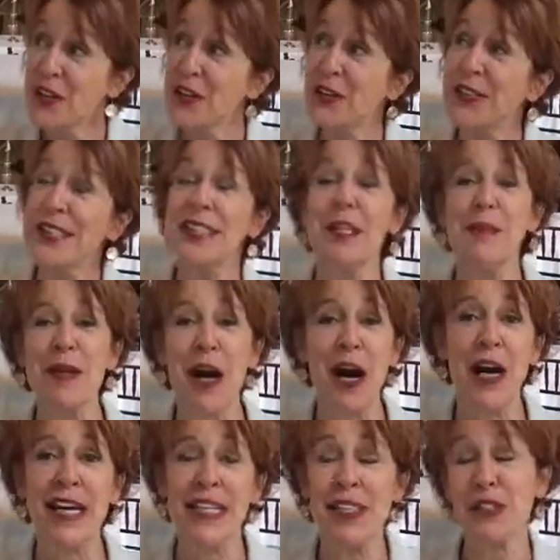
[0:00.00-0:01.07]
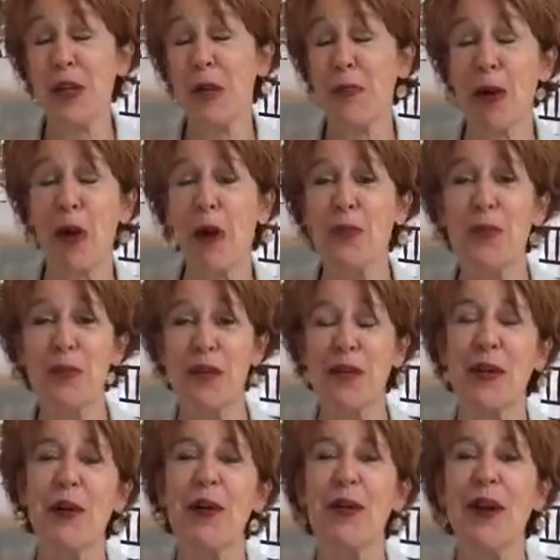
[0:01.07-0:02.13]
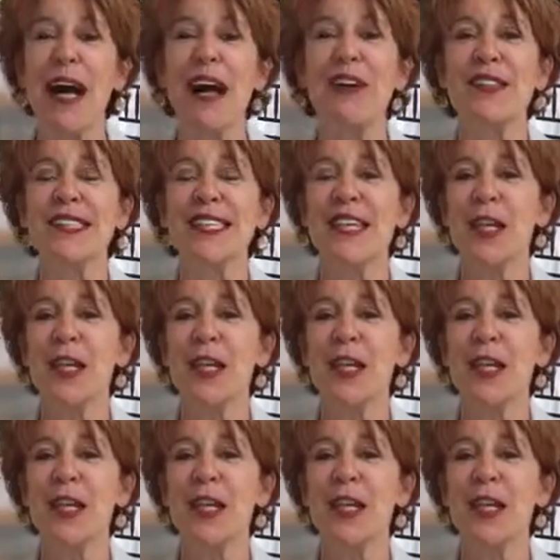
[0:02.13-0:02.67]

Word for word: you can see behind, it's our ballroom at Carl House.